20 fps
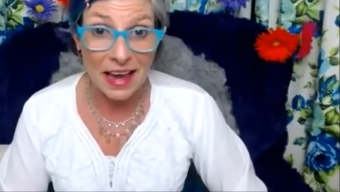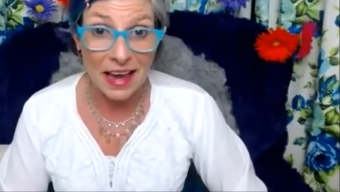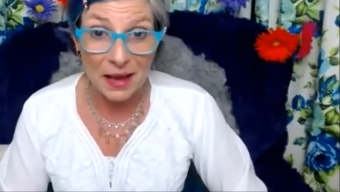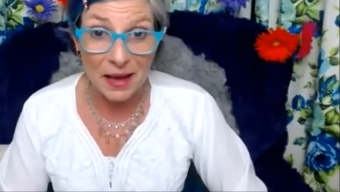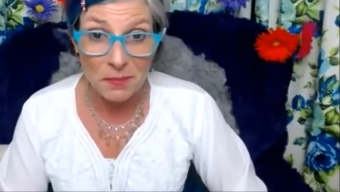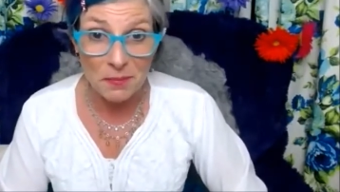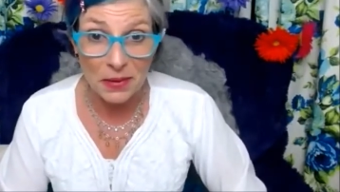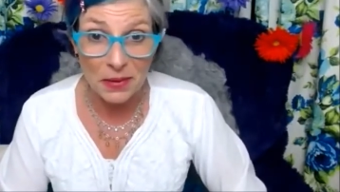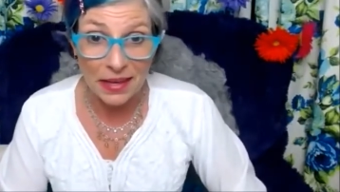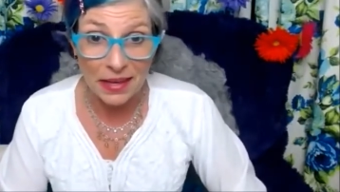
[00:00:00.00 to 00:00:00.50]

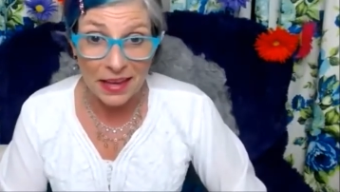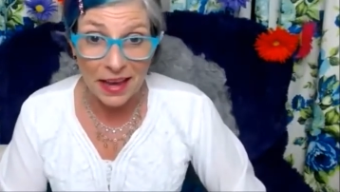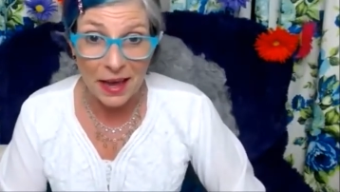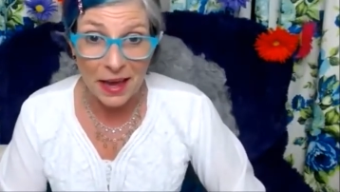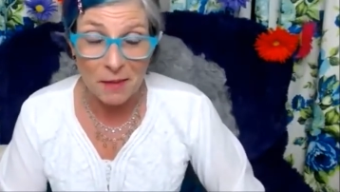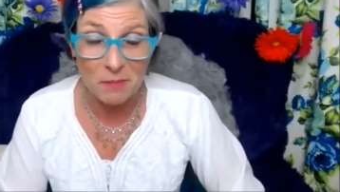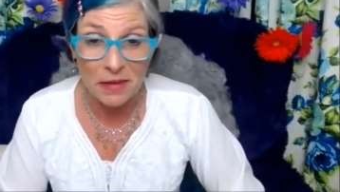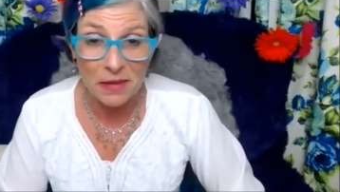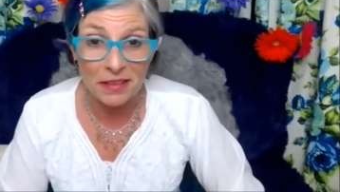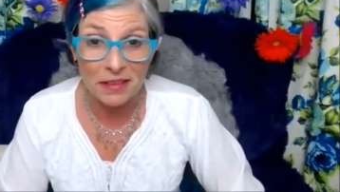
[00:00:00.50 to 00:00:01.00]
at
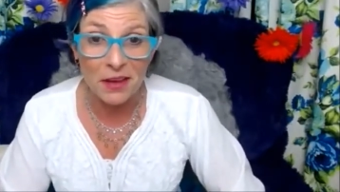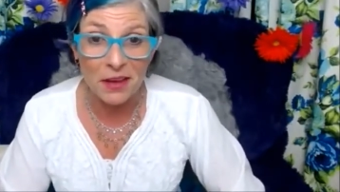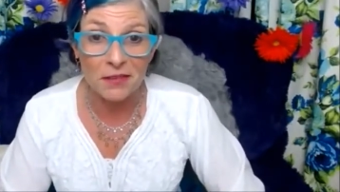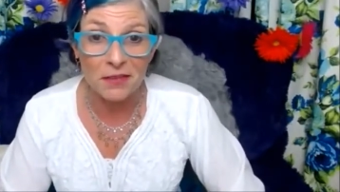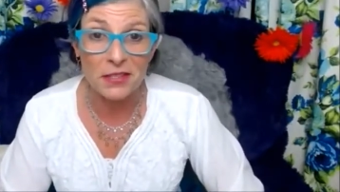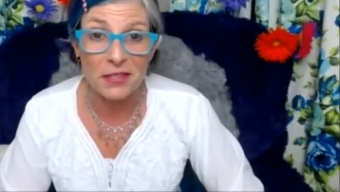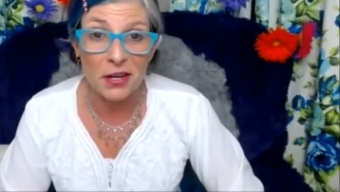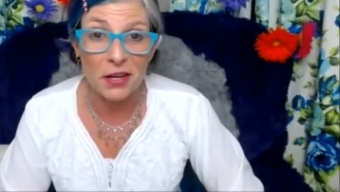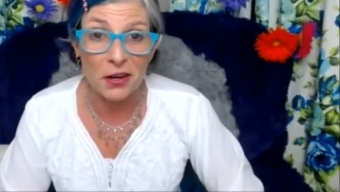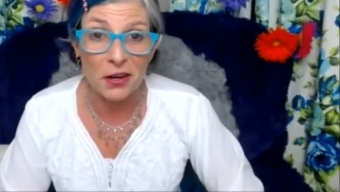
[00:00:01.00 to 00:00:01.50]

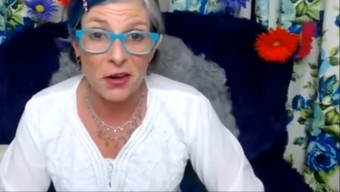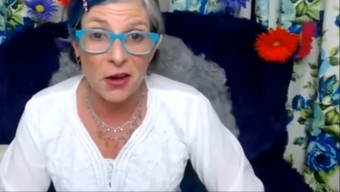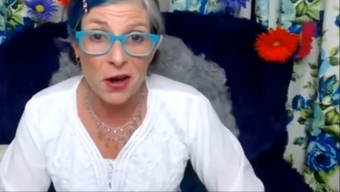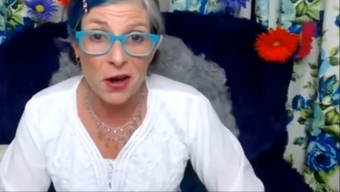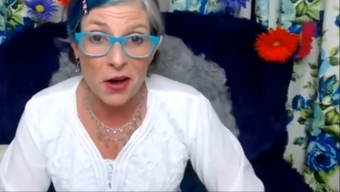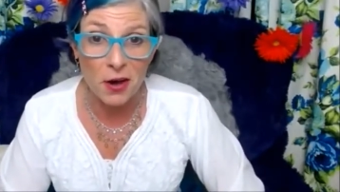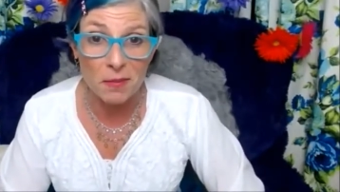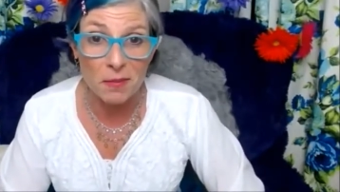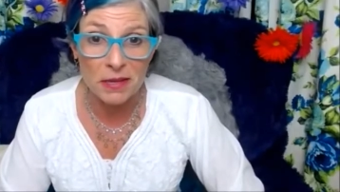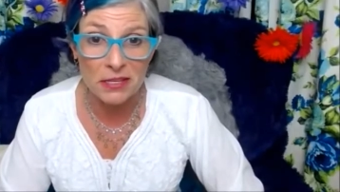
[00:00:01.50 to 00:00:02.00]

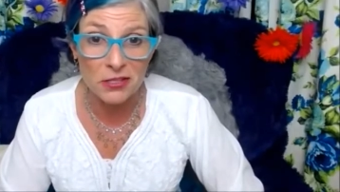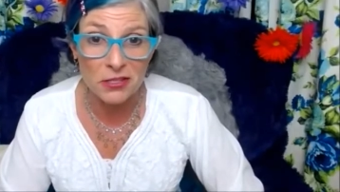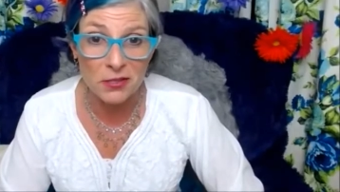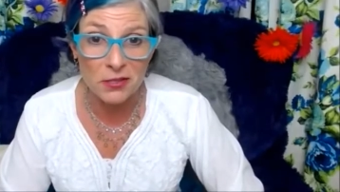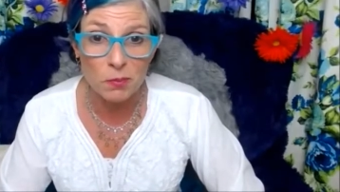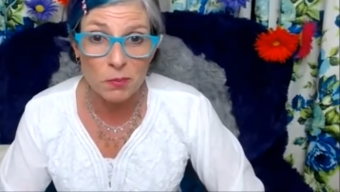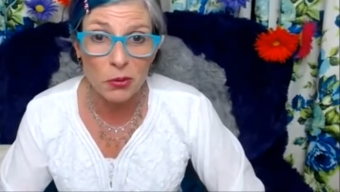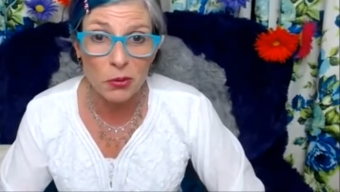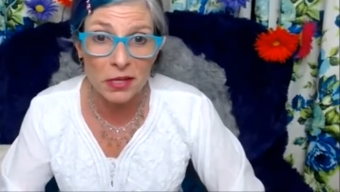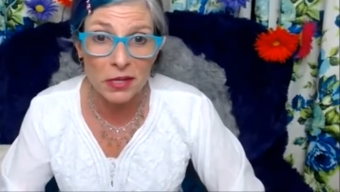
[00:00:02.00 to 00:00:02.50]
bighappylove.com and
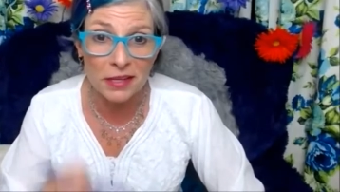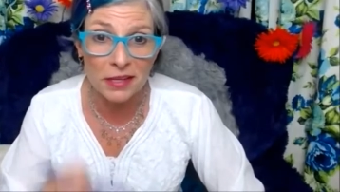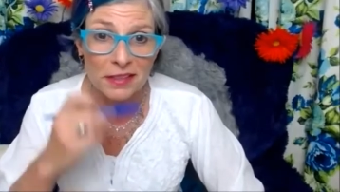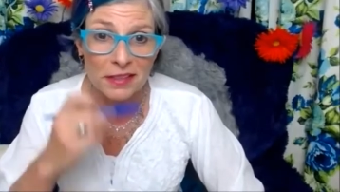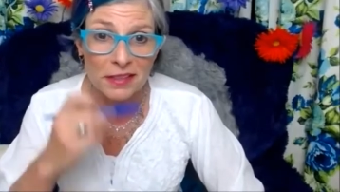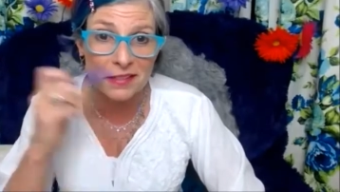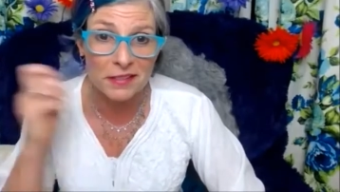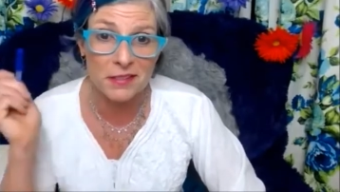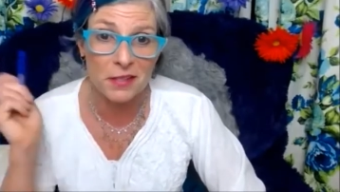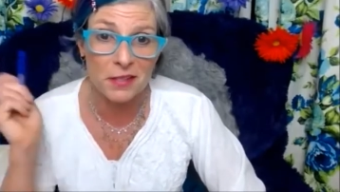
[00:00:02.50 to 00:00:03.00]
just put in
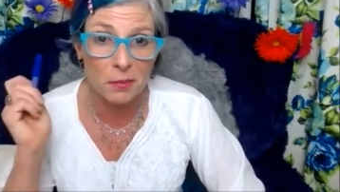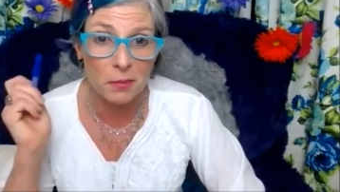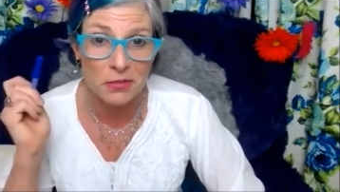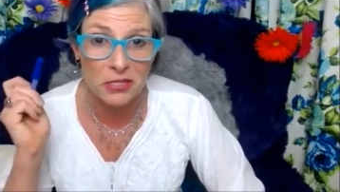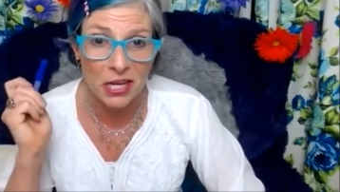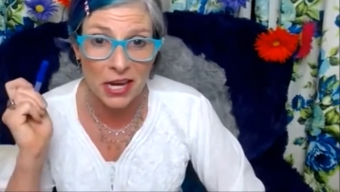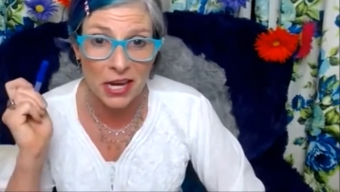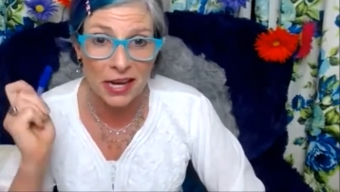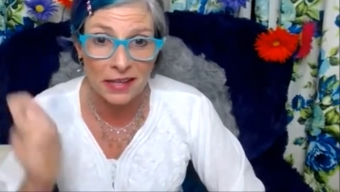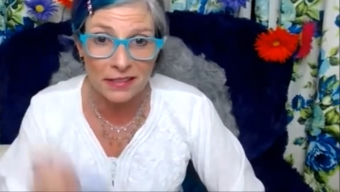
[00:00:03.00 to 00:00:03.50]
the
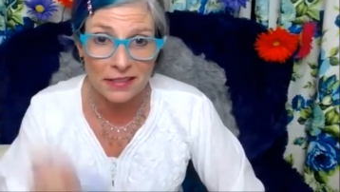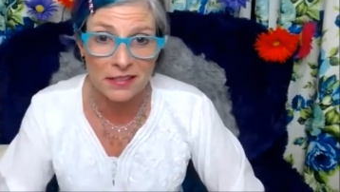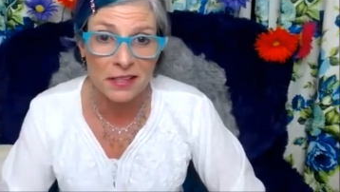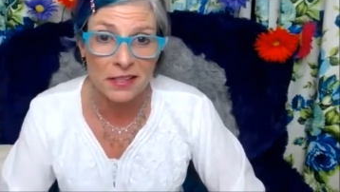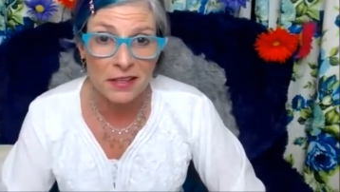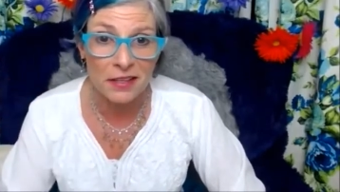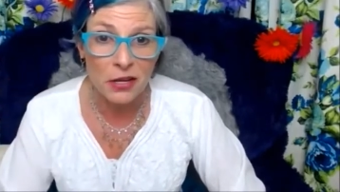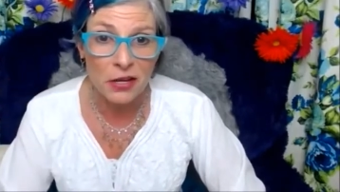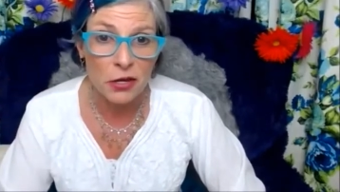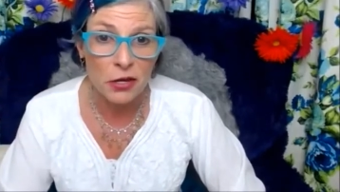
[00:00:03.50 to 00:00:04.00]
subject
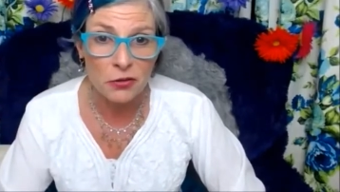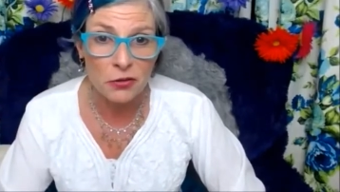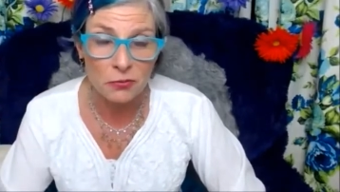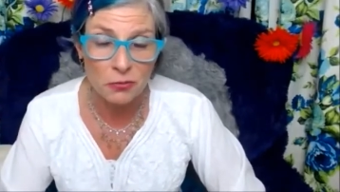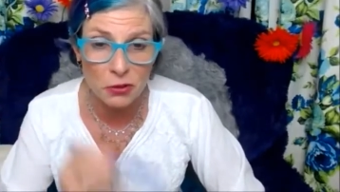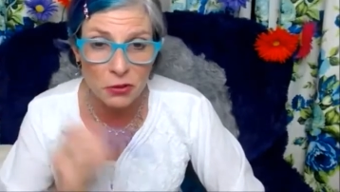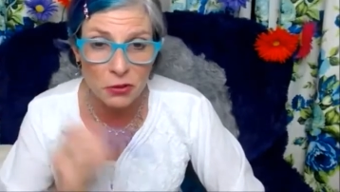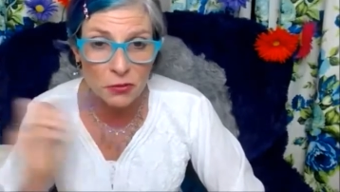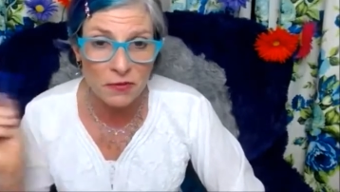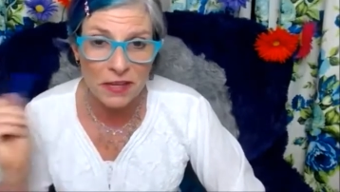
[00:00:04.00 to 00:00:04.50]

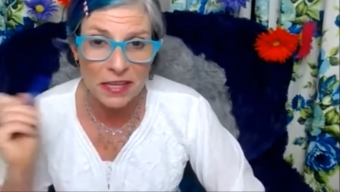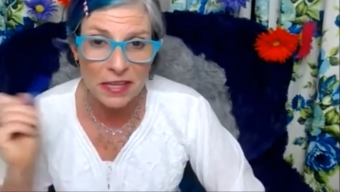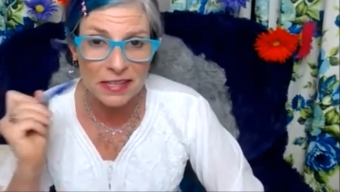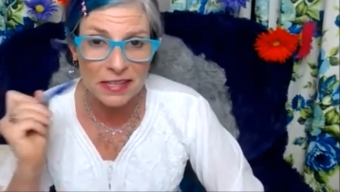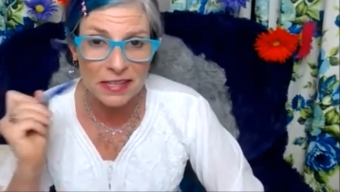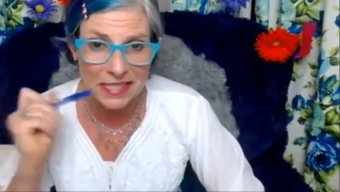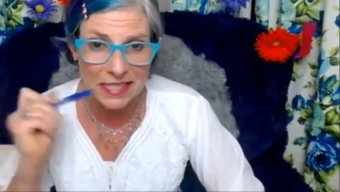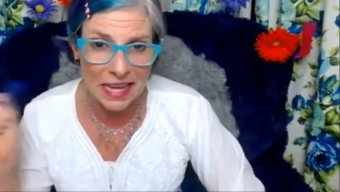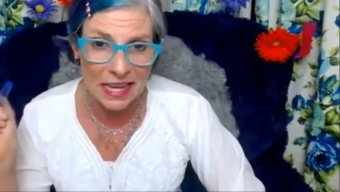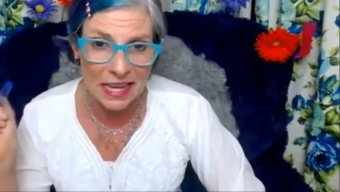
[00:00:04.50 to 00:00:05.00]

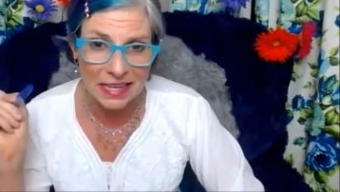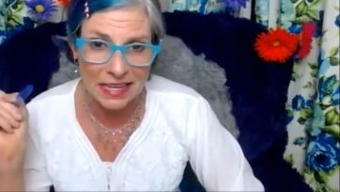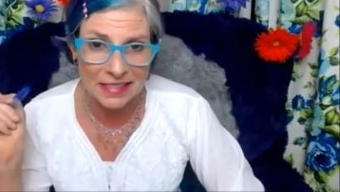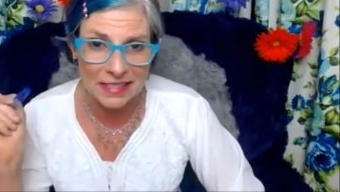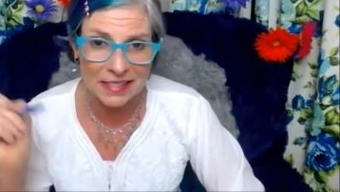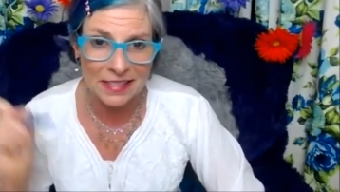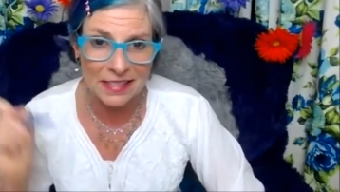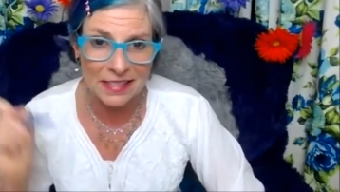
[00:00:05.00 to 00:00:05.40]
groovy date